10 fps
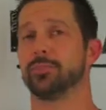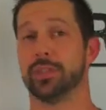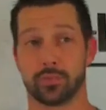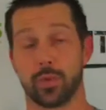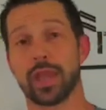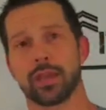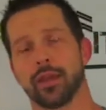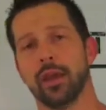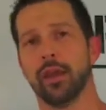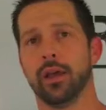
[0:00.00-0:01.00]
this
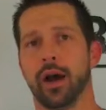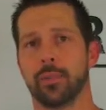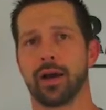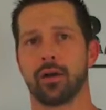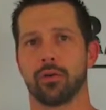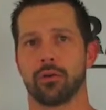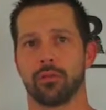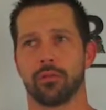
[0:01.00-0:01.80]
week about